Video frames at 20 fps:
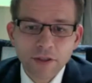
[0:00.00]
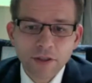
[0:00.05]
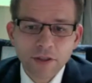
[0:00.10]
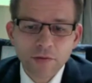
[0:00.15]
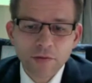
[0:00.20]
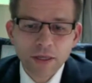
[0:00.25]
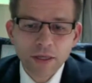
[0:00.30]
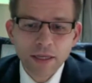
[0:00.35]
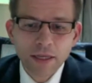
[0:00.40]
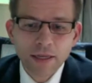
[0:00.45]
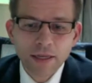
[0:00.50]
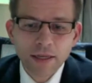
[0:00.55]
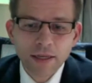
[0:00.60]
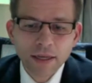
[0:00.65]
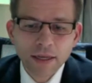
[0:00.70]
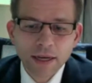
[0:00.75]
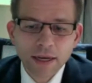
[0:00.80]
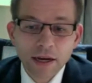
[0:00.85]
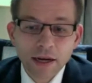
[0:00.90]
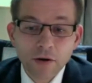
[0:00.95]
is really
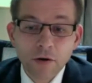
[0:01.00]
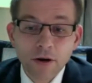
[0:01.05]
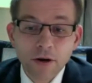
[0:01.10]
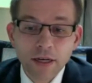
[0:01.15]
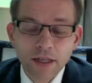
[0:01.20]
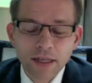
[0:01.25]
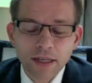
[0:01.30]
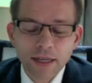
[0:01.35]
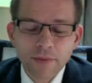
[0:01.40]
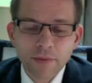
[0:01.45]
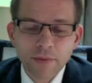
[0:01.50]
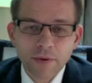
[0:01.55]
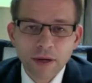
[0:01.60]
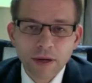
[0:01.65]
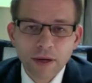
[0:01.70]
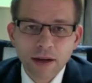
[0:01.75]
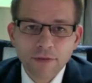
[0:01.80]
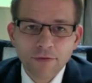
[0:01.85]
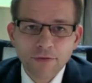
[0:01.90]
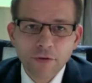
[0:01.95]
quite a leap
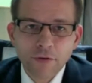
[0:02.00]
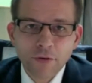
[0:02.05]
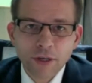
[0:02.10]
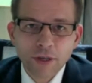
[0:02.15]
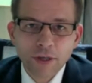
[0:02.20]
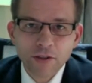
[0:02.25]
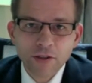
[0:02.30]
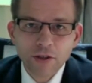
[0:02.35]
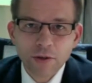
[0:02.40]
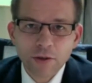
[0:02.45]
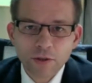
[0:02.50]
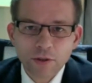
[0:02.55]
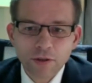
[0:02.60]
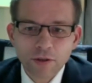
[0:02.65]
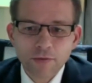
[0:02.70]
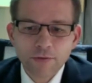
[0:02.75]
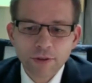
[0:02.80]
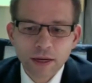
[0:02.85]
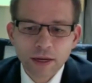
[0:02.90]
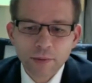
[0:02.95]
forward in terms
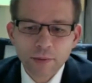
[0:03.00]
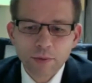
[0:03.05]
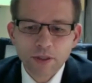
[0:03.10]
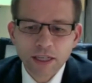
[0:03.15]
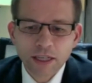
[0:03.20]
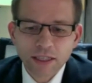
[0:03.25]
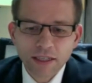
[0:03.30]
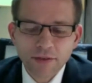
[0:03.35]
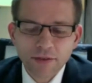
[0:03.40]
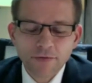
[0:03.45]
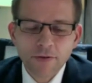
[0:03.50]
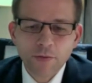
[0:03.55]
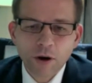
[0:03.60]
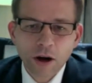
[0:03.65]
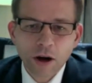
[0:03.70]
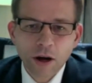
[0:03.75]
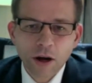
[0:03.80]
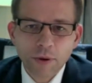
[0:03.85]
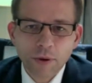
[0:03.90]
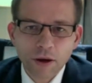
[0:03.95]
of protecting from
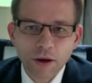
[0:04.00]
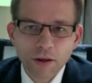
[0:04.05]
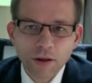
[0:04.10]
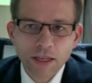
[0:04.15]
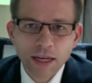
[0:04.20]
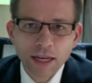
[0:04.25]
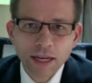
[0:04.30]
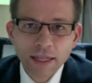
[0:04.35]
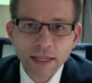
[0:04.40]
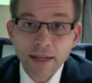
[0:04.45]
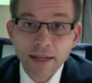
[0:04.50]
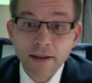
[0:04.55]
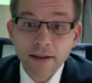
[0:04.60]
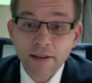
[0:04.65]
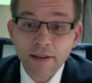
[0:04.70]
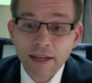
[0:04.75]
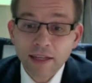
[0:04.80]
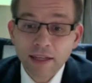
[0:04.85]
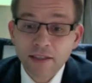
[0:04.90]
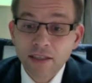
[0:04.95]
hypos. The other
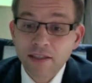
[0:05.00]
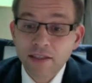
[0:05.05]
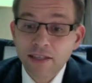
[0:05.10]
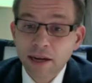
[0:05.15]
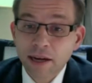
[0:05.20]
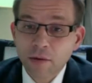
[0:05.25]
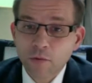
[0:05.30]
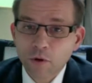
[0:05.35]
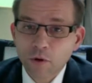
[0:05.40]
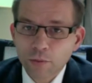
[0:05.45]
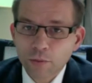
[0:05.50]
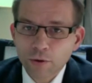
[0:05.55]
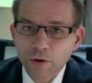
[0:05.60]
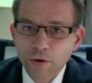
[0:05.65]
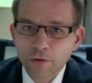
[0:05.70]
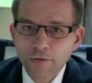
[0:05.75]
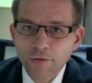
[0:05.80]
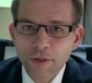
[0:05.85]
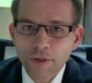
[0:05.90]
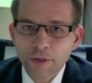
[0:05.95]
thing is it's now
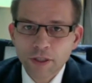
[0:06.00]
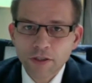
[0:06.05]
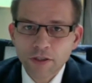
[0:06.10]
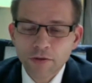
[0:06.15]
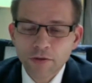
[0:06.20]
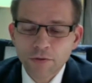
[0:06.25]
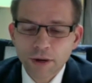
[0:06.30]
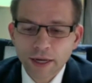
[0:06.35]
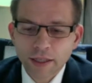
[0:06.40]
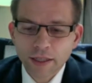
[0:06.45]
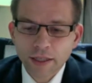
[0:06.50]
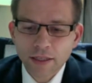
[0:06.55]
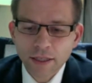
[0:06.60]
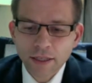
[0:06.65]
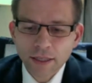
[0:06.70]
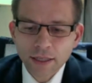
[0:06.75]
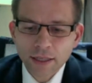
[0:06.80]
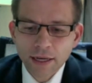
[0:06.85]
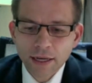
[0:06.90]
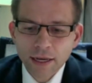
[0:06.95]
waterproof, which is great.
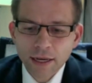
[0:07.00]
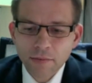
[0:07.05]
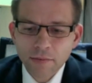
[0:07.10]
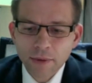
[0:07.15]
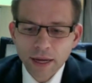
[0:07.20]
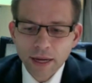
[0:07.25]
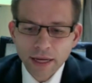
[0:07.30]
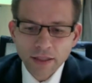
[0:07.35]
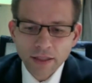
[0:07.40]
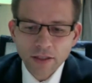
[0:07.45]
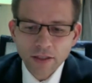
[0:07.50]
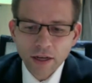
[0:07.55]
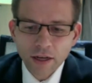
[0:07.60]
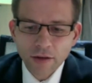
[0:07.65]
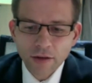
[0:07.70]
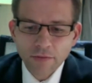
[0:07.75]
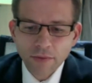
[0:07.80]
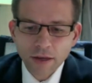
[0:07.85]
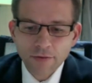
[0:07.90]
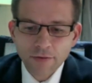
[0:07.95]
And
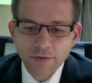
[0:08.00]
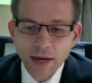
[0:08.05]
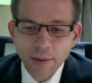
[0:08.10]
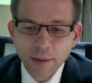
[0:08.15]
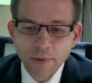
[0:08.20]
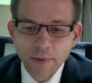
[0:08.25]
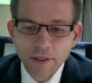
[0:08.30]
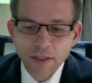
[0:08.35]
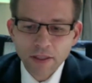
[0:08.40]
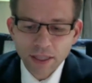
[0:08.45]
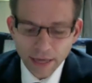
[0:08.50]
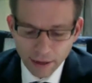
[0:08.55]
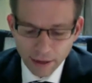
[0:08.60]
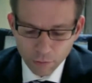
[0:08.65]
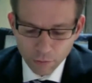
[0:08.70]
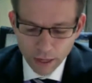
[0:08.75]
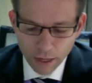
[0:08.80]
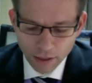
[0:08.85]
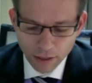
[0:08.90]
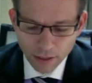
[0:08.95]
so if it happens to get
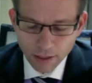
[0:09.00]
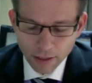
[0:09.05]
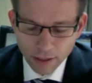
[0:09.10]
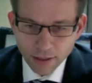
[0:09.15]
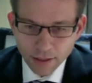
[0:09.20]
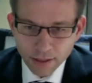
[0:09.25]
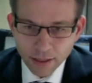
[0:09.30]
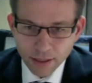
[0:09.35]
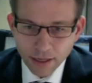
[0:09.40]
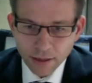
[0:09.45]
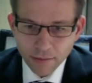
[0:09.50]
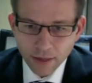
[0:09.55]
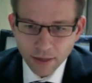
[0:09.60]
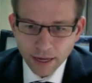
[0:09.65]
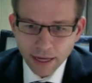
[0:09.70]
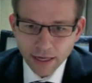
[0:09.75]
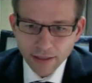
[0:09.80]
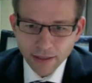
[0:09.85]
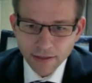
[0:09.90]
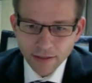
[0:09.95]
wet
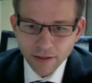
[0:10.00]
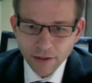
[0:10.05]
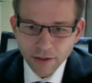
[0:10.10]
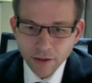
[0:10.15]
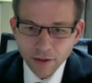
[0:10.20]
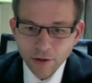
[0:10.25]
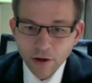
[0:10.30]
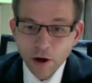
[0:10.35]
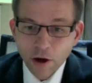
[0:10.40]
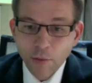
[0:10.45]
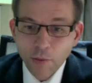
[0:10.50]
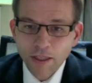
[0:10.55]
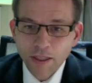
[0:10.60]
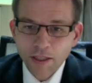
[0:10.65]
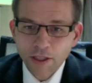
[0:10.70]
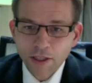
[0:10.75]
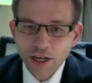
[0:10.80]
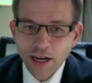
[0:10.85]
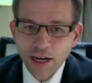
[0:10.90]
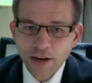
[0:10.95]
and you hop into the
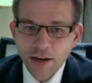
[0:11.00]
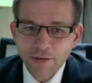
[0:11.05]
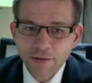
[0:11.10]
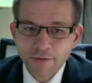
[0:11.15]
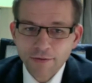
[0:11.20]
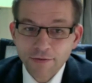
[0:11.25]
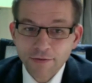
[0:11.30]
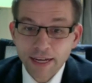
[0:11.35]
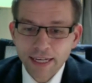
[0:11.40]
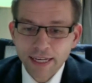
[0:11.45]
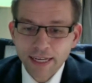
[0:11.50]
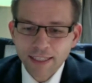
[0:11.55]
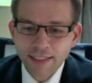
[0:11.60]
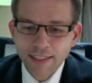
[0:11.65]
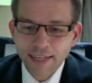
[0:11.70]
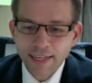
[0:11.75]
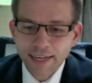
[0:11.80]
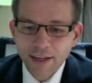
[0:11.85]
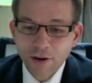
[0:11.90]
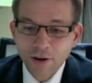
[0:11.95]
shower forgetting to
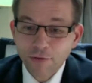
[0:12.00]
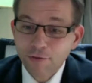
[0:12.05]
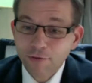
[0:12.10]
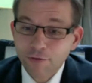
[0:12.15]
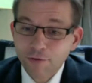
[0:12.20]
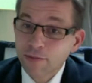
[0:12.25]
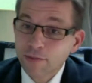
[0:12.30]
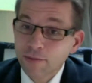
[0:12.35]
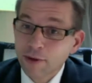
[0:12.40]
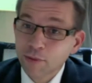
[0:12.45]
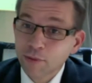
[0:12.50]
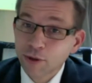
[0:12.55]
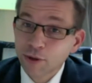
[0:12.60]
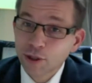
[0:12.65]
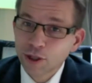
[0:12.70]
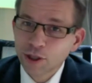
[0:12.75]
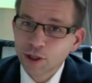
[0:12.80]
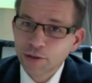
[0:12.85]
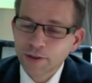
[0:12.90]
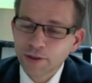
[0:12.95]
take it off, or someone
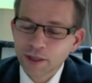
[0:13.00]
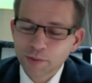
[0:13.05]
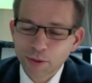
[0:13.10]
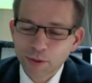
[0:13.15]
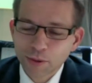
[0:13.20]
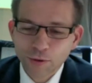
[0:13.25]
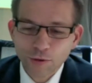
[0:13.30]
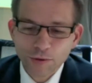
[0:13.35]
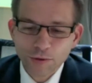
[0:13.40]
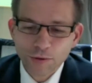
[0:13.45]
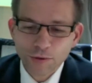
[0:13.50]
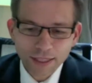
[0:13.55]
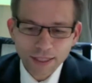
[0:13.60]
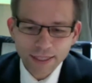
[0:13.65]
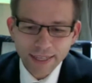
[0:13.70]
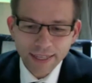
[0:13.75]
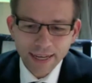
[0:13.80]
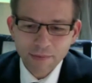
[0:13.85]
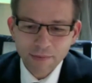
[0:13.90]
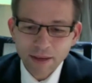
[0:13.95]
pushes you in the pool,
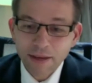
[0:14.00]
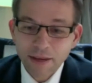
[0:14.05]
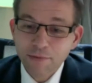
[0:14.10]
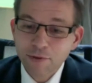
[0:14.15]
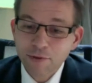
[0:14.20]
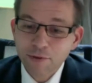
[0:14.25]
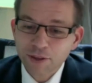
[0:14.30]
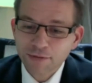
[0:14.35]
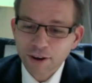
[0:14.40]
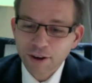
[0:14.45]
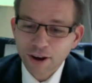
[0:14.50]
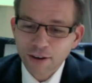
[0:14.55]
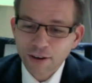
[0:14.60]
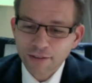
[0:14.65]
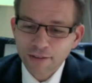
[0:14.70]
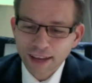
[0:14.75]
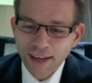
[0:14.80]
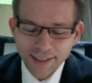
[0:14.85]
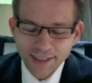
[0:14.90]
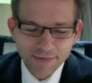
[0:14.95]
it will survive
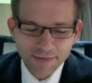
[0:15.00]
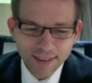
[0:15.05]
that.